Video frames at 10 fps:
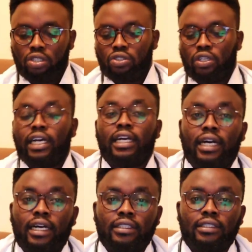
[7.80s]
hi
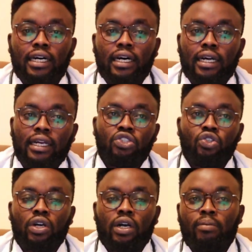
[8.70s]
guys, let's
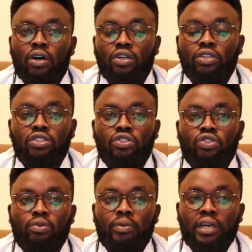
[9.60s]
talk about
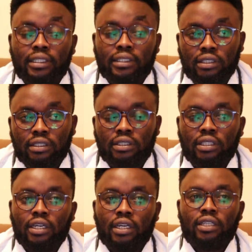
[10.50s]
schistosomiasis.
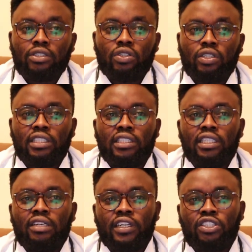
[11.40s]
So this is
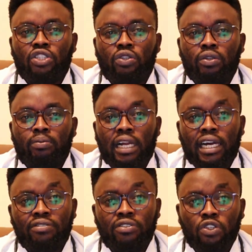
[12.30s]
infection with
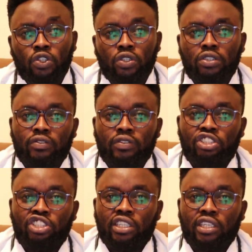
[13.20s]
blood flukes of the
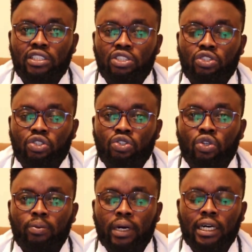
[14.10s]
genus
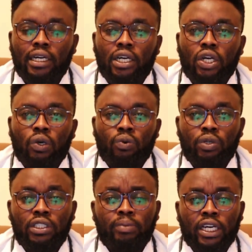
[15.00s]
Schistostoma,
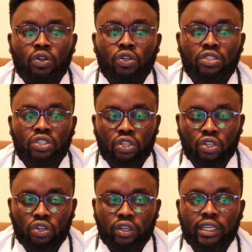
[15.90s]
which may cause
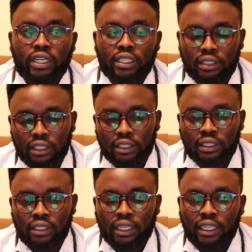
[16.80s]
chronic disease
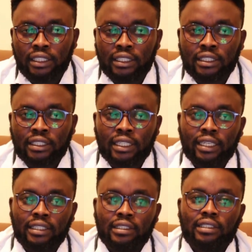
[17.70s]
in the
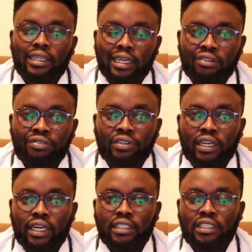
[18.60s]
intestines, liver,
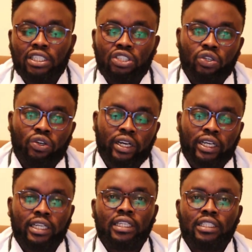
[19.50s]
and
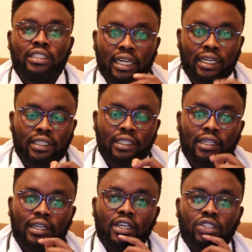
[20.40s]
genitourinary tract.
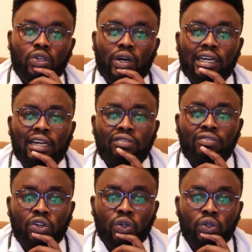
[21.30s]
So adult
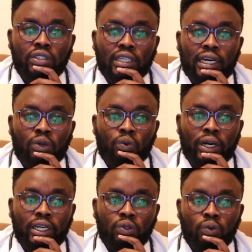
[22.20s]
flukes are
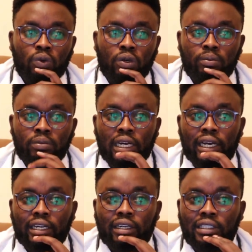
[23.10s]
white
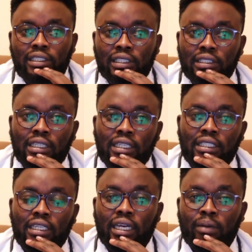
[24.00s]
worms-like creatures that
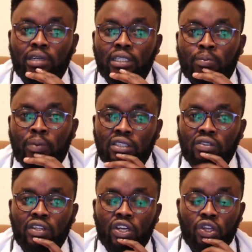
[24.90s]
inhibit parts
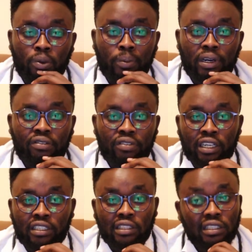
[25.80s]
of the human
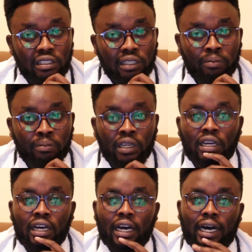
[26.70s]
venous system,
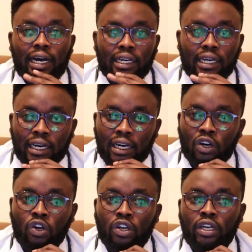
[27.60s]
and
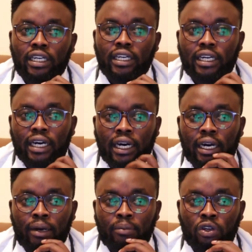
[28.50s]
all need
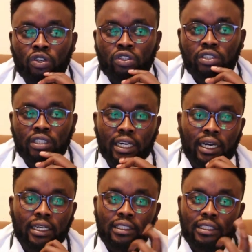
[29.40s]
Miloscan
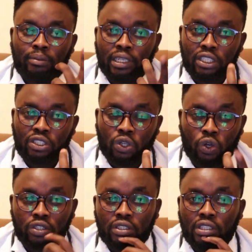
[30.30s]
intermediate
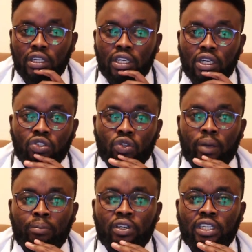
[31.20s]
host. So
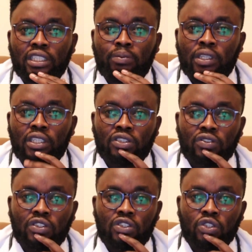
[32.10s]
important species of
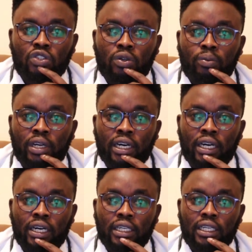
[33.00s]

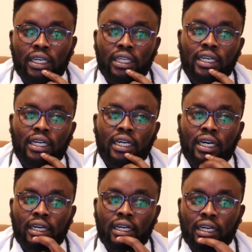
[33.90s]
Schistosomia in Kenya
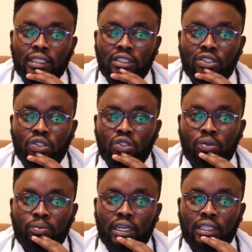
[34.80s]
are
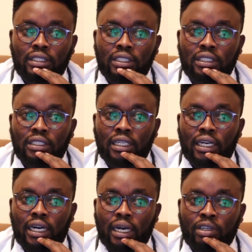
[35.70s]
Schistosomiasis
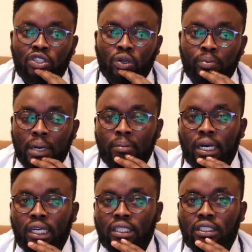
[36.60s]
hematobium
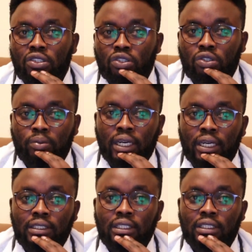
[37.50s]
and
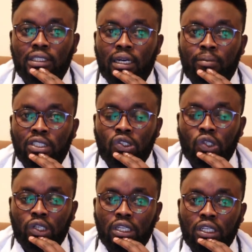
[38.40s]
Schistosomiasis
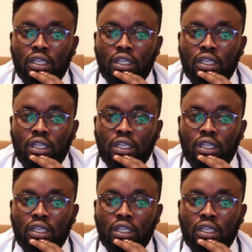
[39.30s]
manthoni.